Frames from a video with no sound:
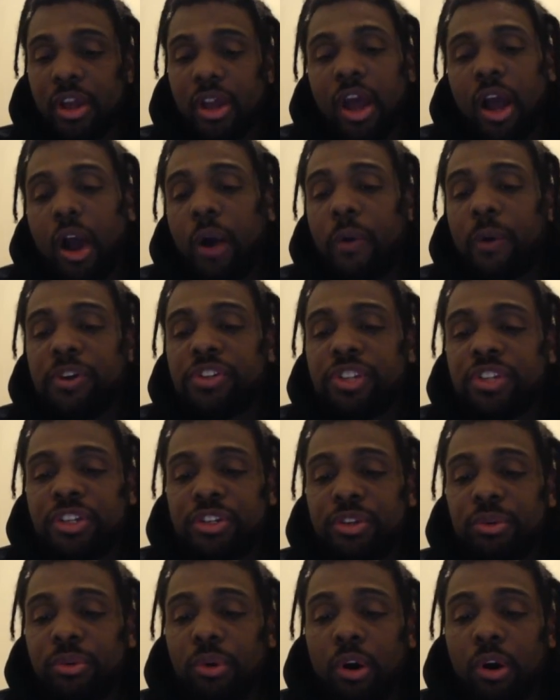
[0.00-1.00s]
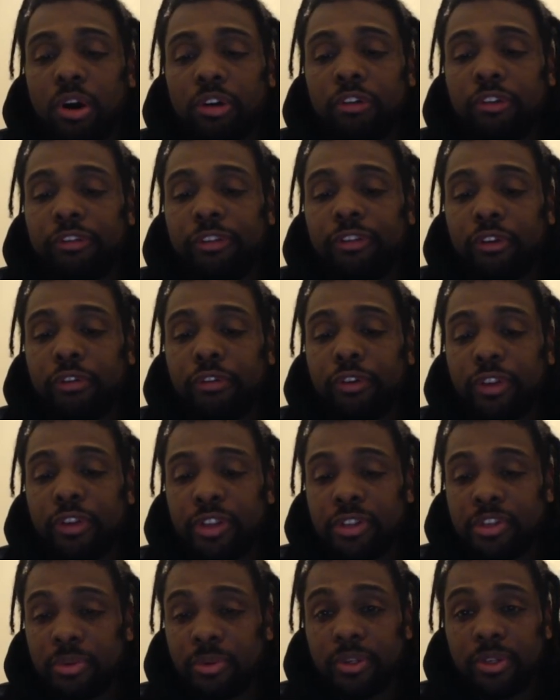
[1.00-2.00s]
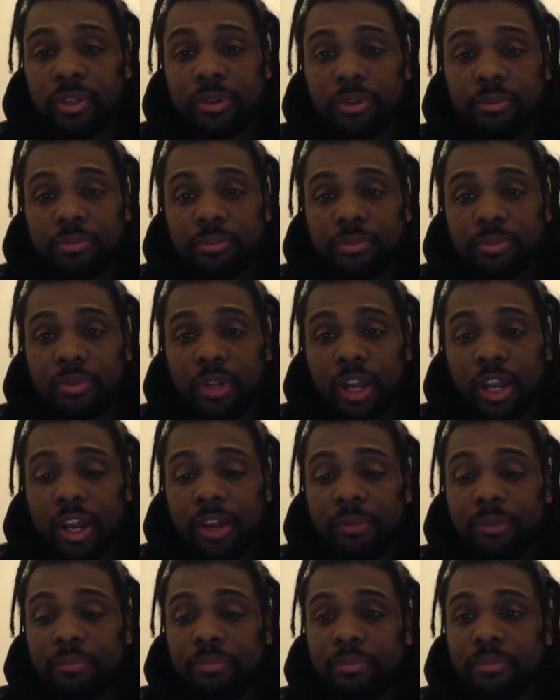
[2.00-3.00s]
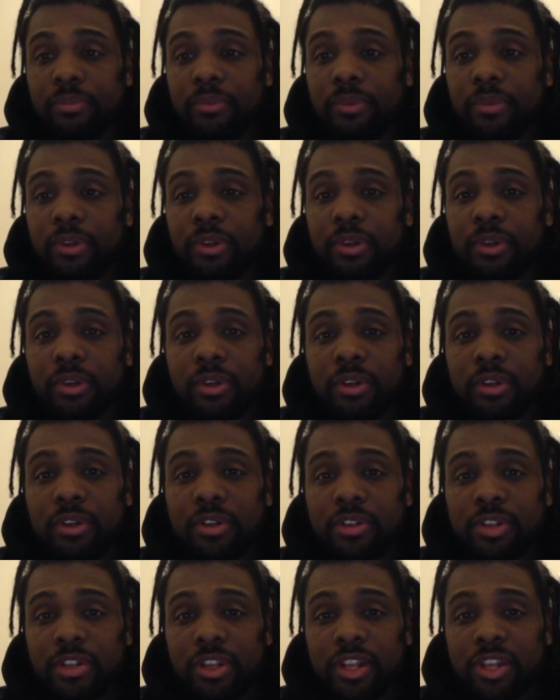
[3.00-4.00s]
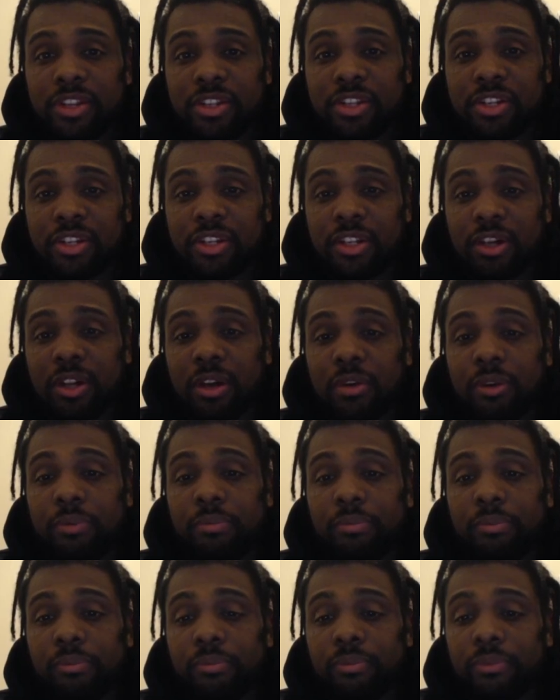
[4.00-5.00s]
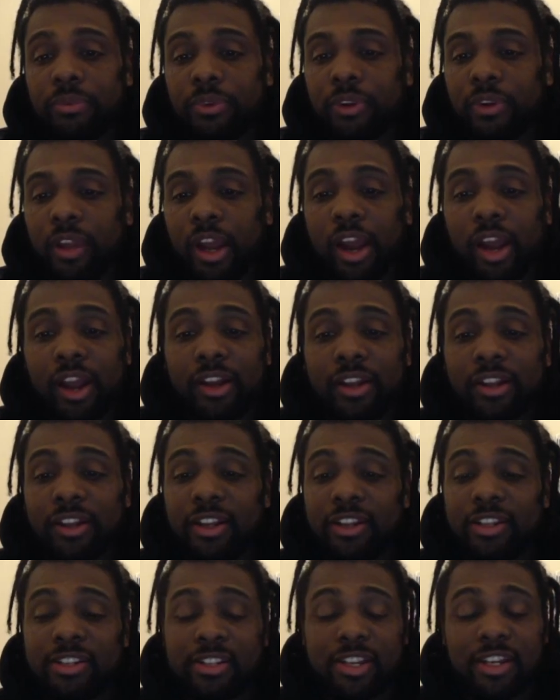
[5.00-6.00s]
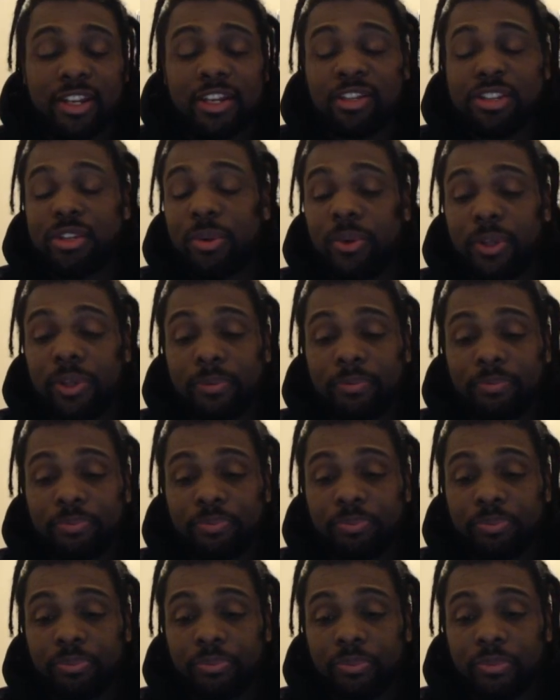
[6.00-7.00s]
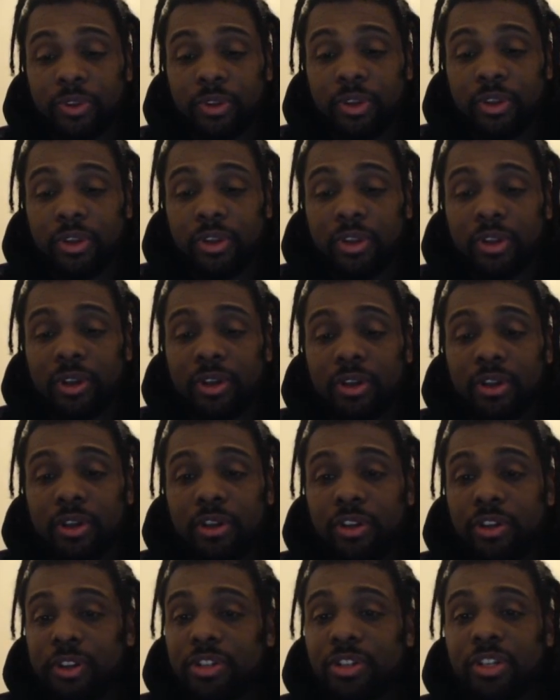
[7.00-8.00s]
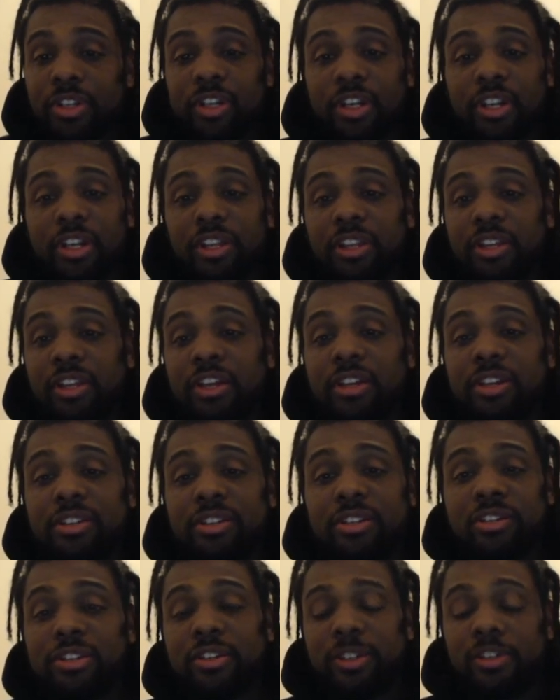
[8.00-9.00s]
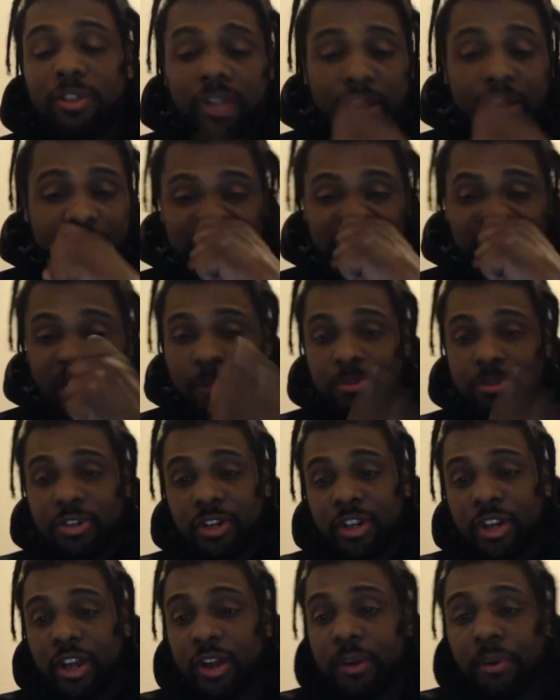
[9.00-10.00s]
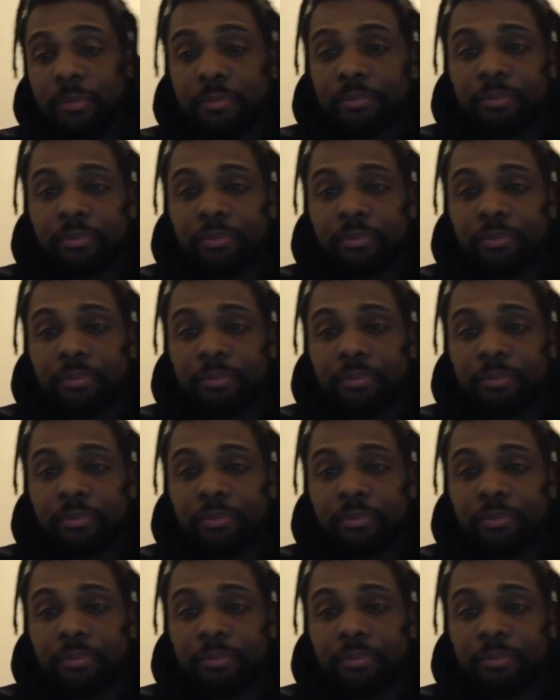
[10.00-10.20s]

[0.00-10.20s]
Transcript: I always just do autofill for this one. Alright. So that's good to go. Alright, then let's get into it. You're just gonna hit this. You have an option now.